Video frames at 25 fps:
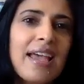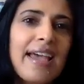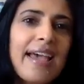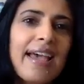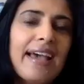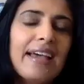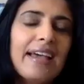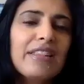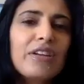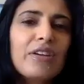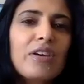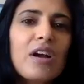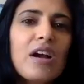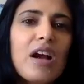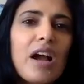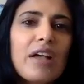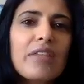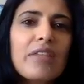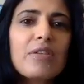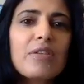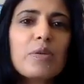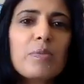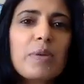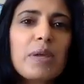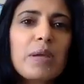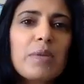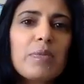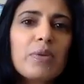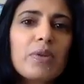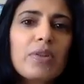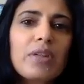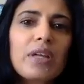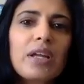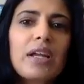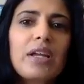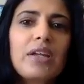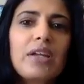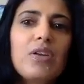And there are other people
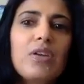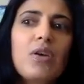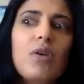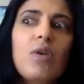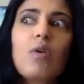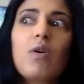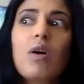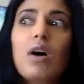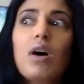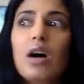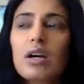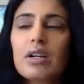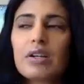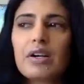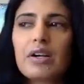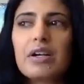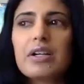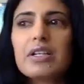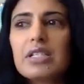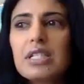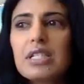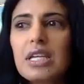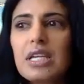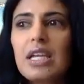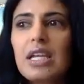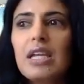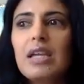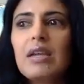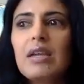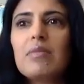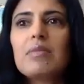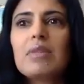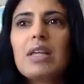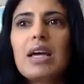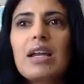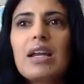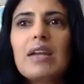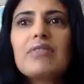that I know on our team
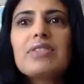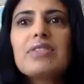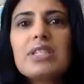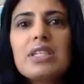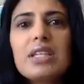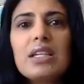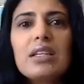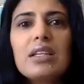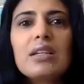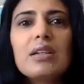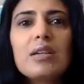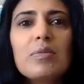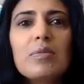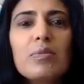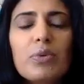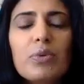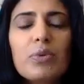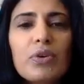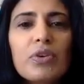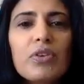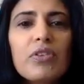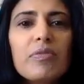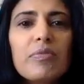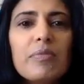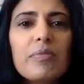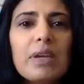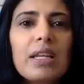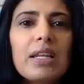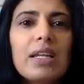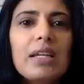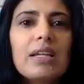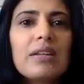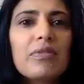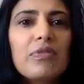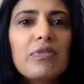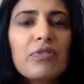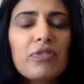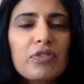that have seen an improvement
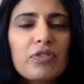in